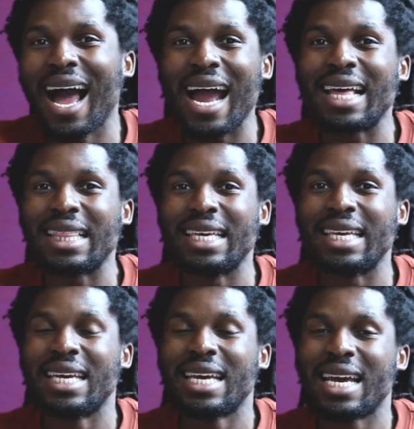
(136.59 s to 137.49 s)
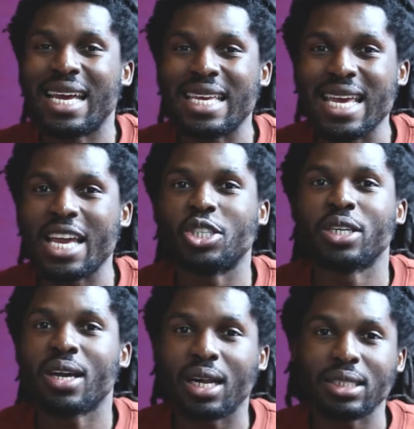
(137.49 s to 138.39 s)
highly
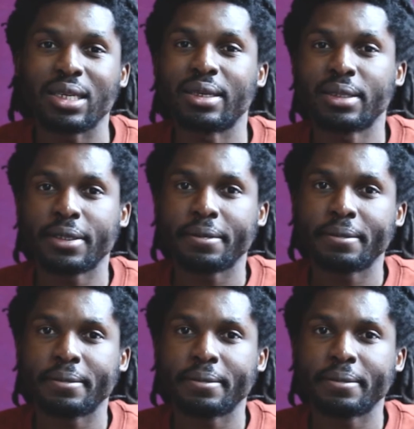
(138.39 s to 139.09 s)
engaging content.